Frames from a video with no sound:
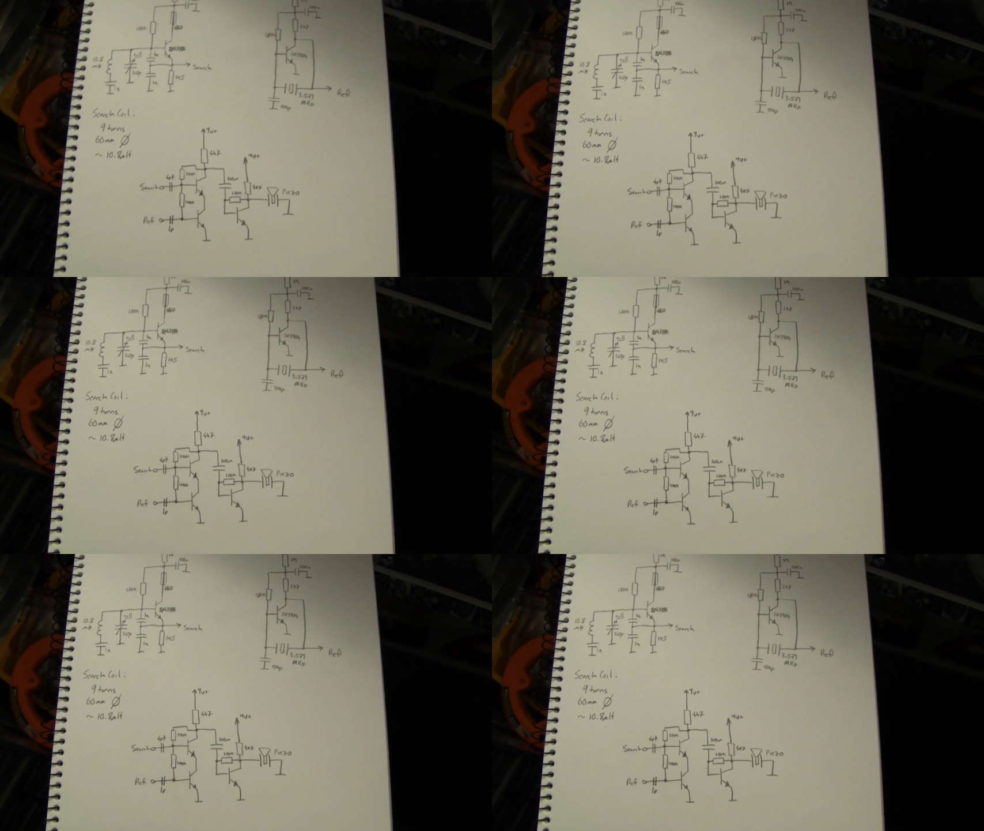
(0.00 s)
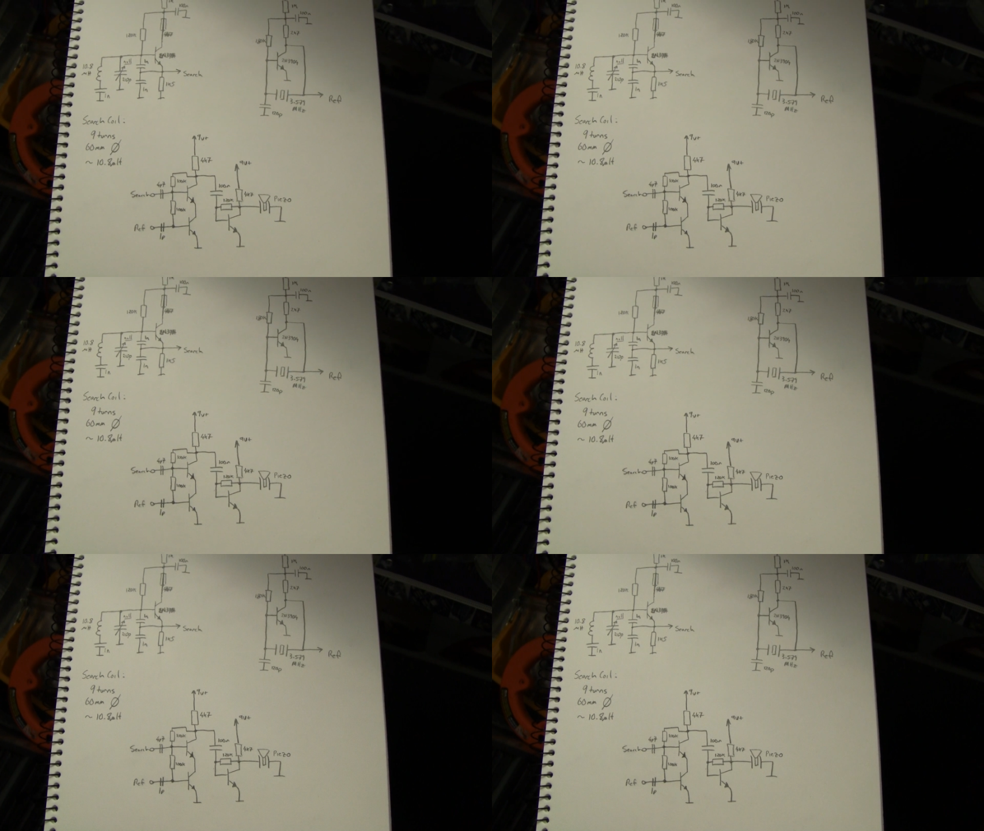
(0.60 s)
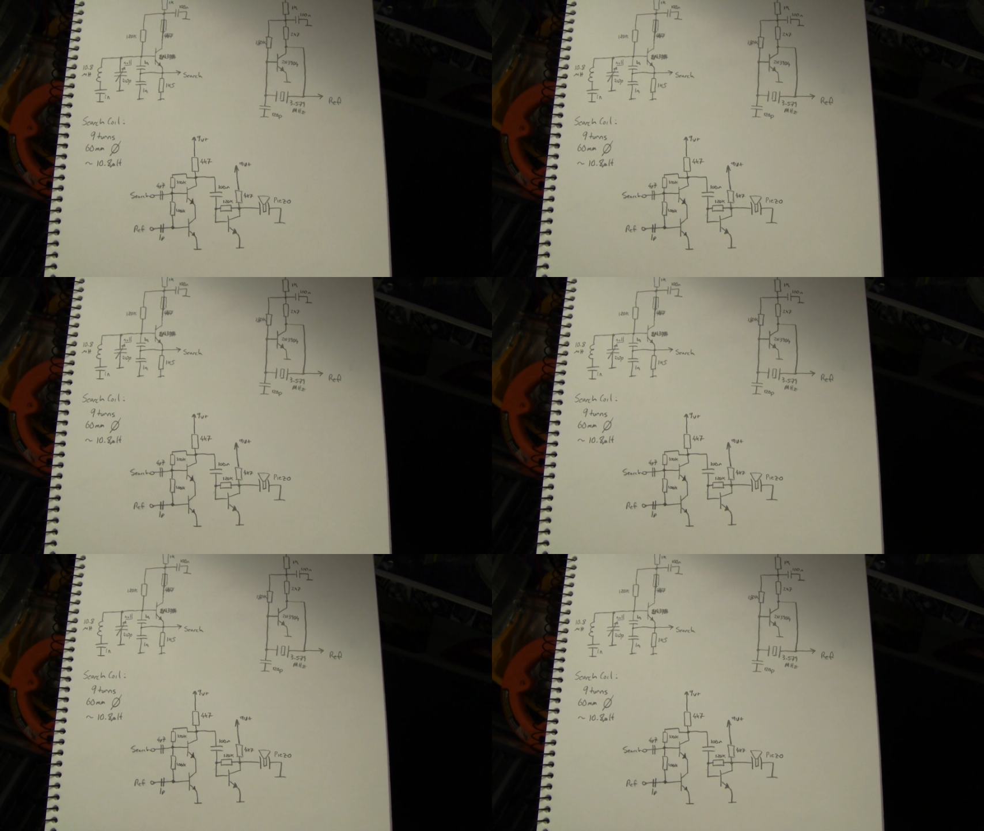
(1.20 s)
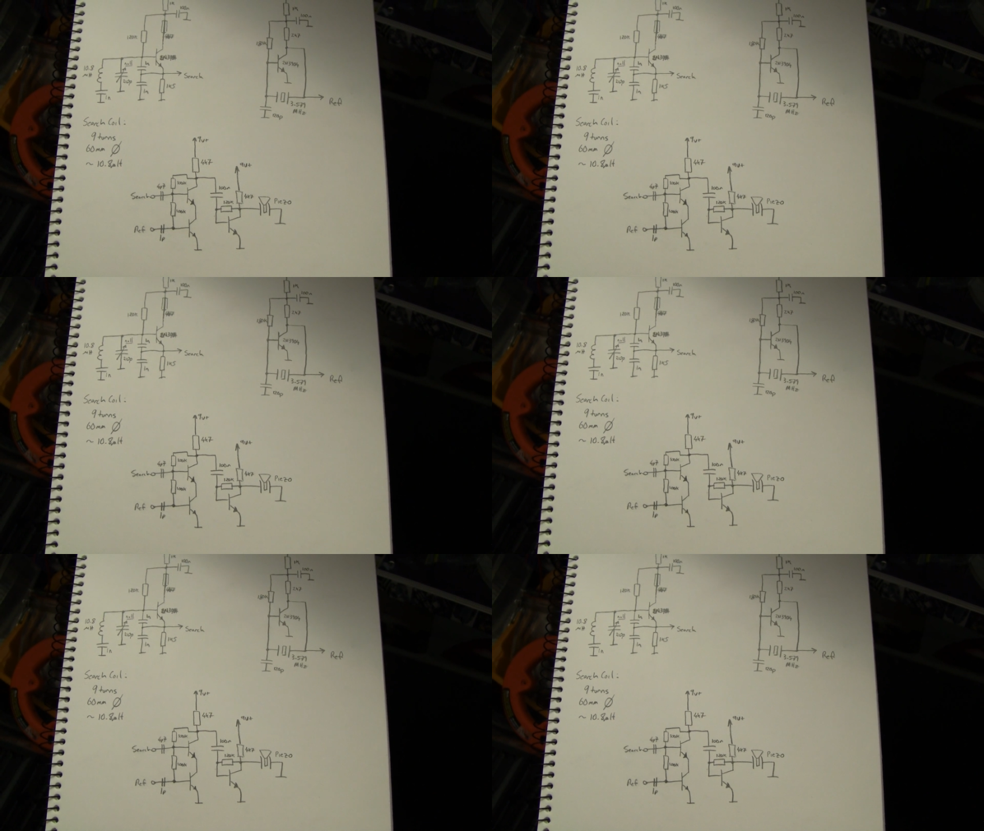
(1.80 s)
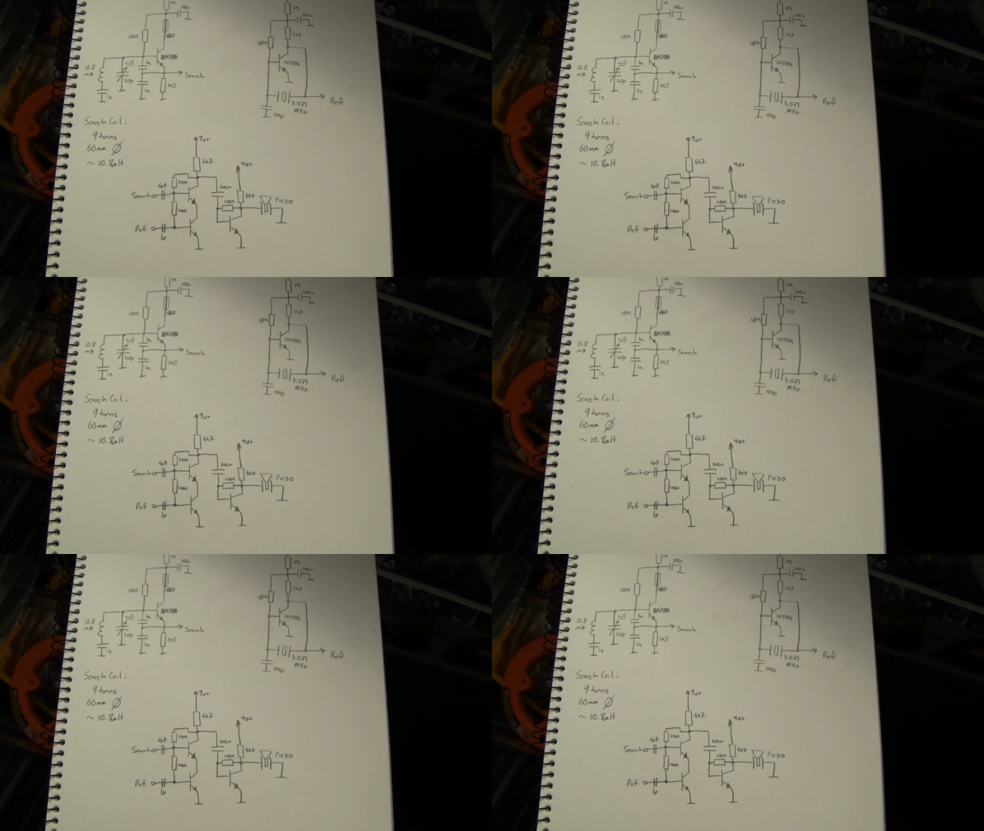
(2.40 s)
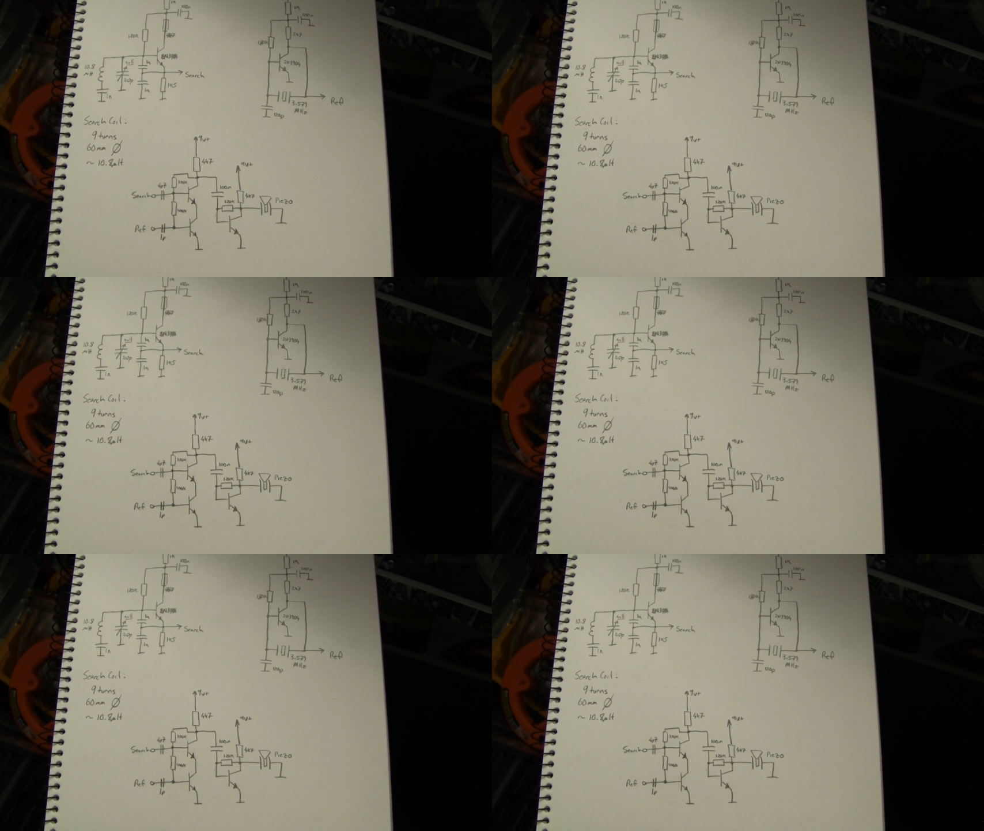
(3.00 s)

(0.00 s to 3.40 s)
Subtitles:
Nobody's mouth can be seen.